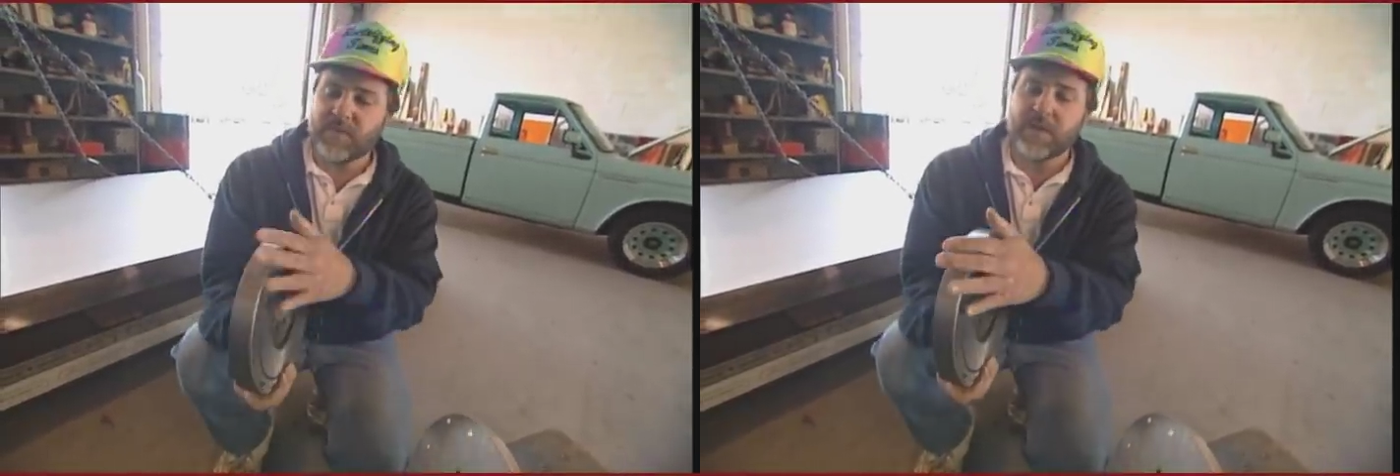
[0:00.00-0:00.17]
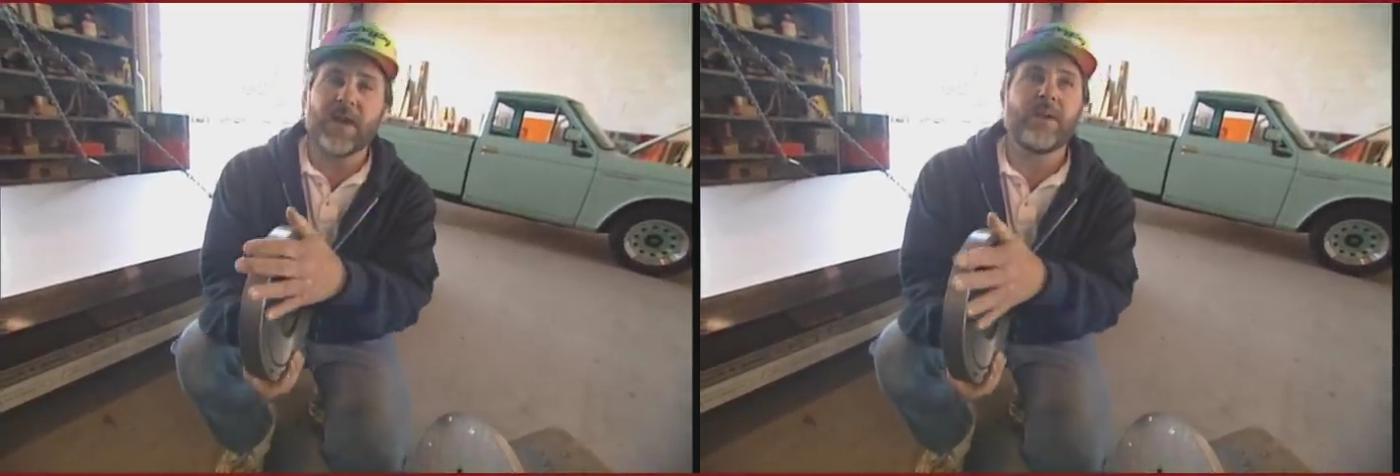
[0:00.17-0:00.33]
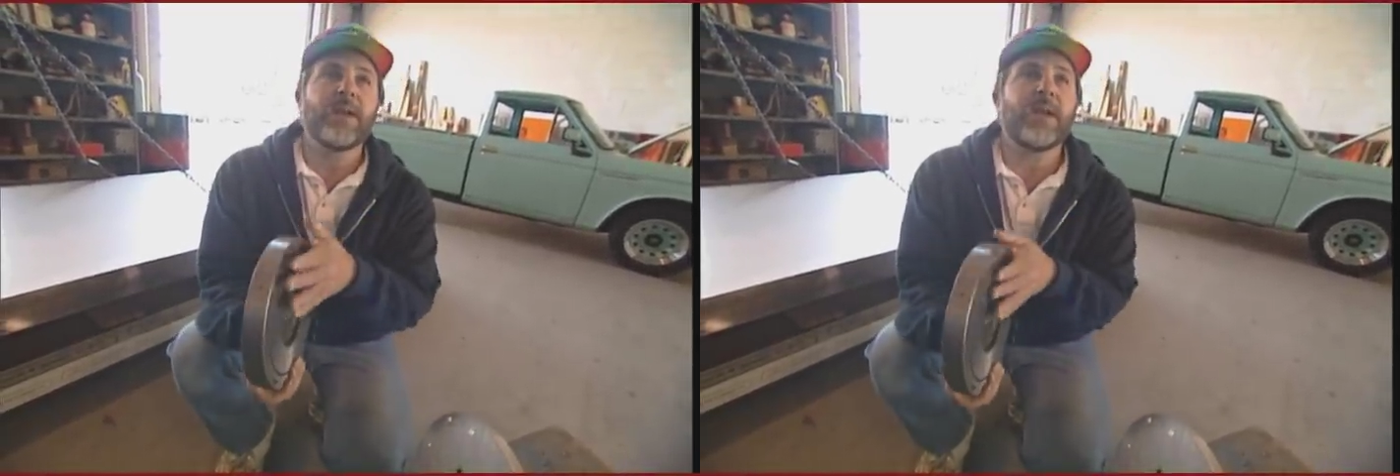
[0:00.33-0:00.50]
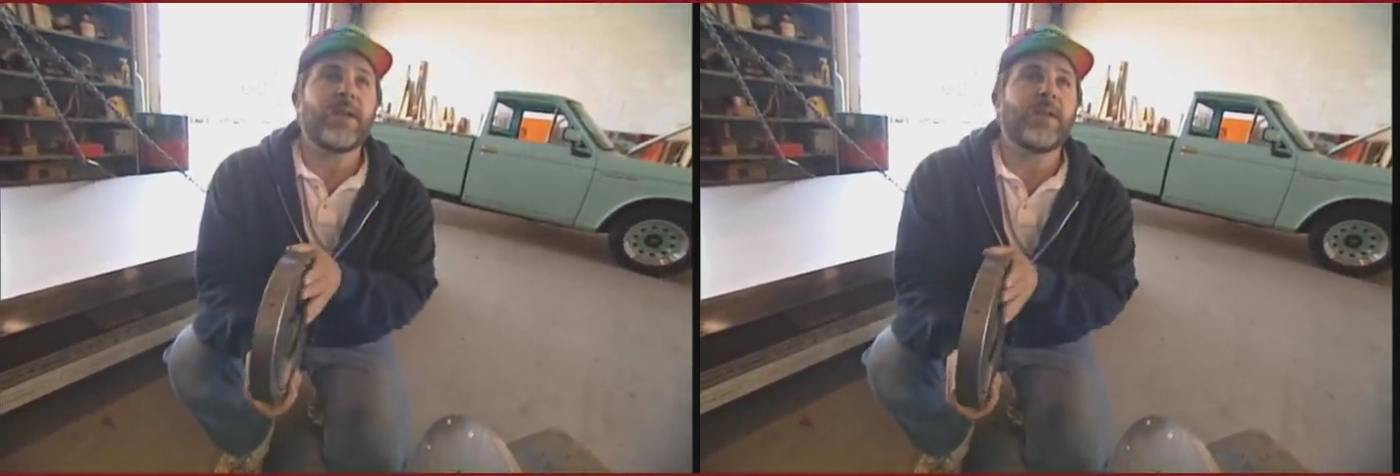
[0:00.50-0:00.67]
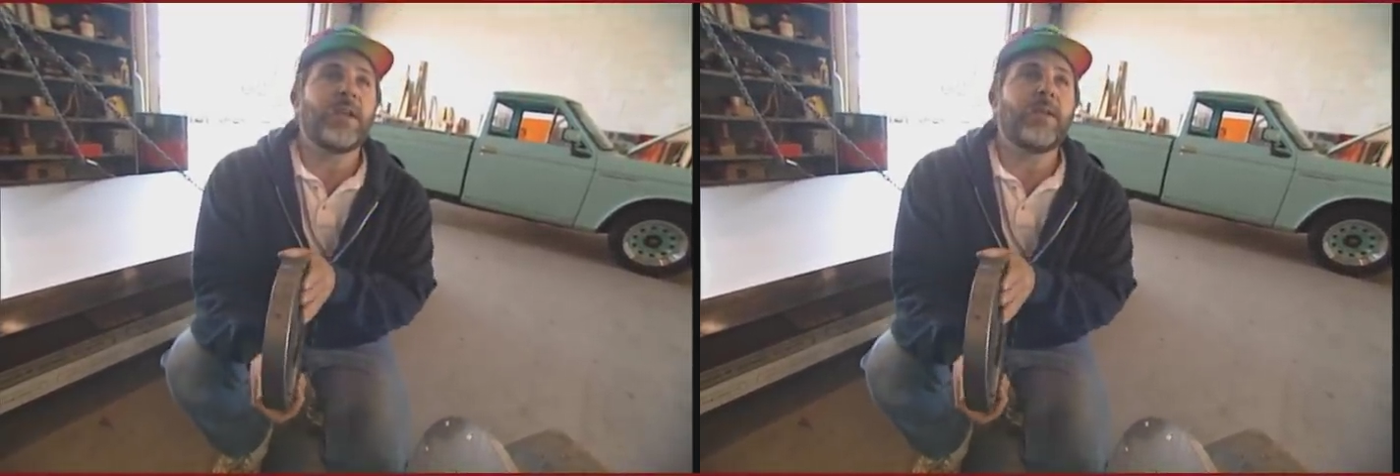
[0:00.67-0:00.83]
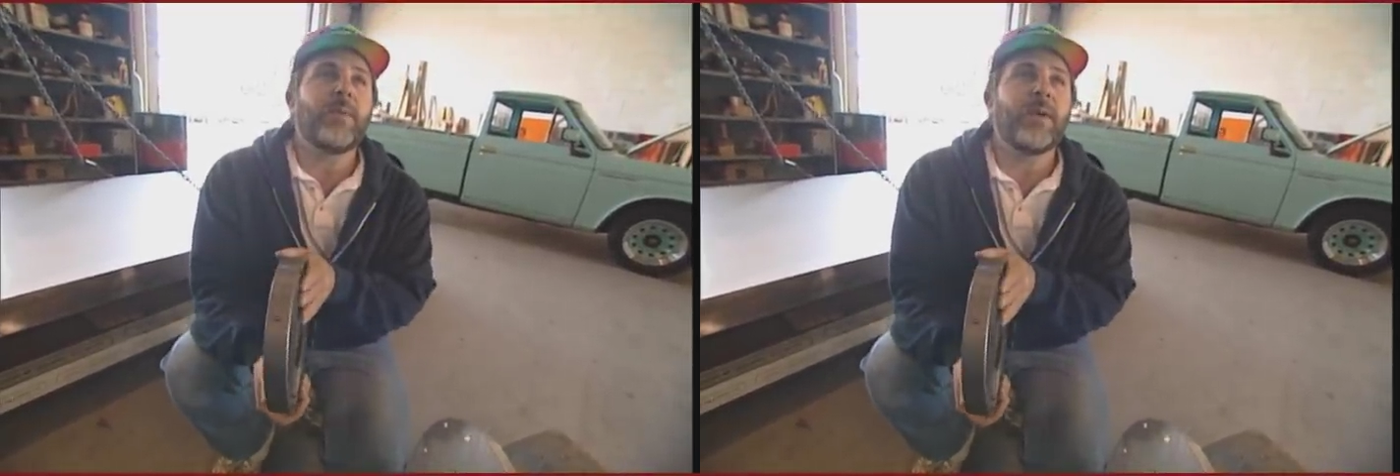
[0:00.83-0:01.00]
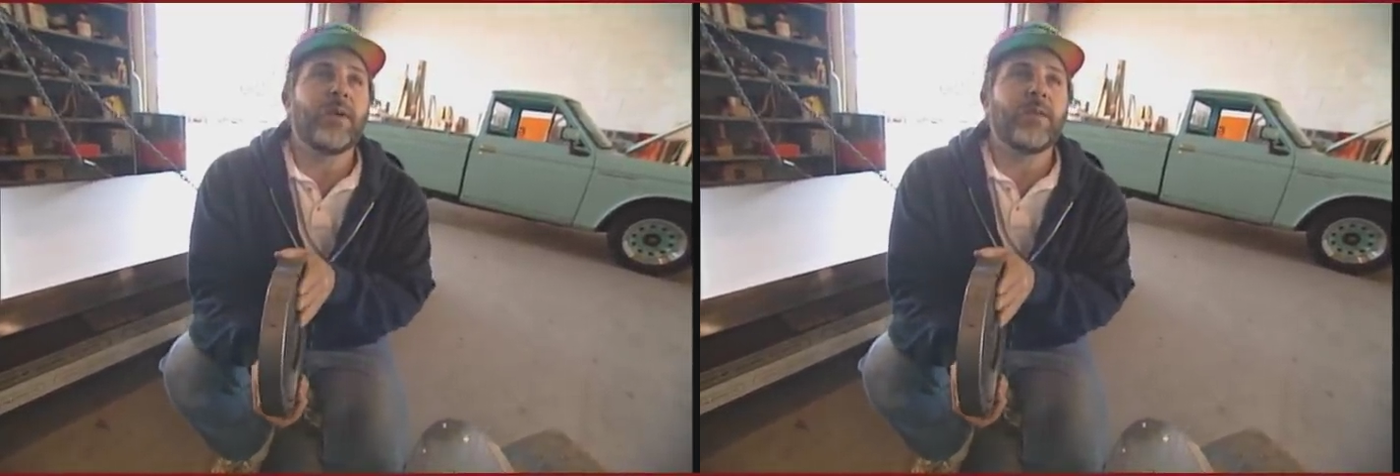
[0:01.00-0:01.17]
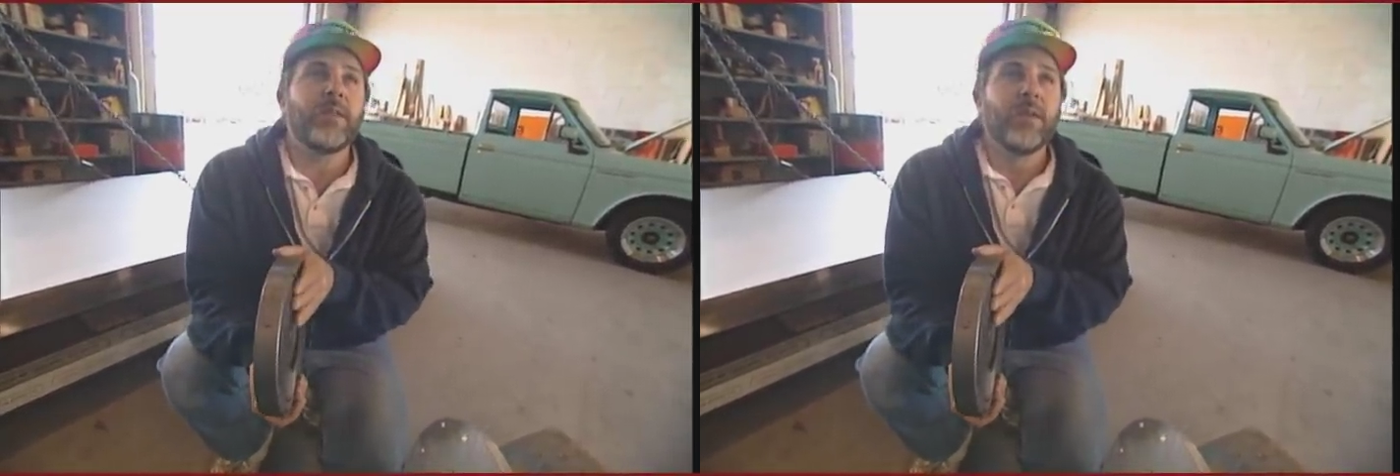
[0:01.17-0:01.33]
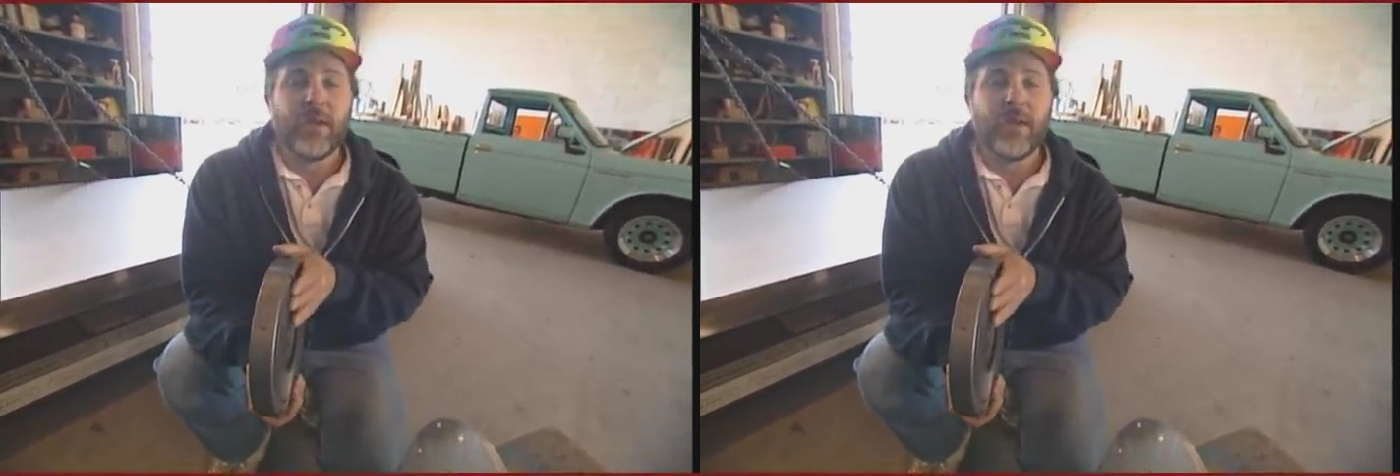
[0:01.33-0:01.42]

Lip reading: it down to 18 pounds.